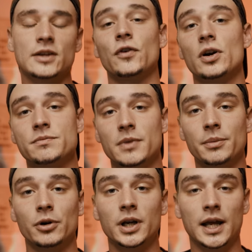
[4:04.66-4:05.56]
As far as
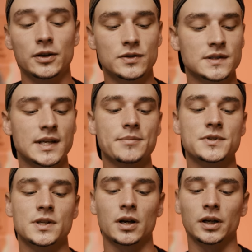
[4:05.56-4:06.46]
memory, I use the
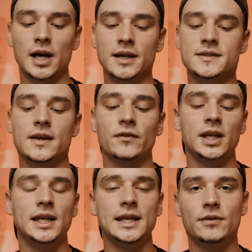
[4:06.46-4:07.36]
Samsung
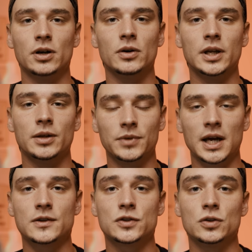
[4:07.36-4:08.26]
970 Evo
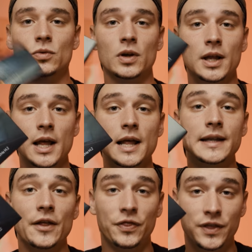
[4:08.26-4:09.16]
M.2.
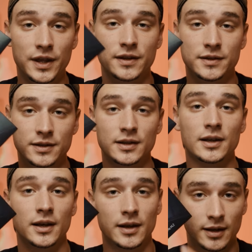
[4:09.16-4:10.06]
Now this
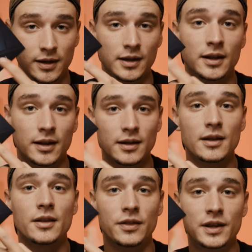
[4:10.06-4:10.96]

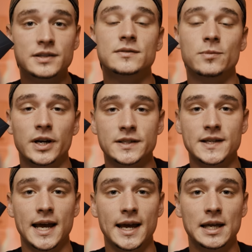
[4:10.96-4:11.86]
is where
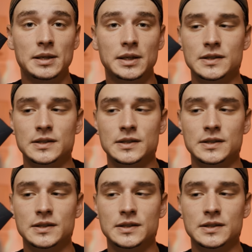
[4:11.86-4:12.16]
it's at.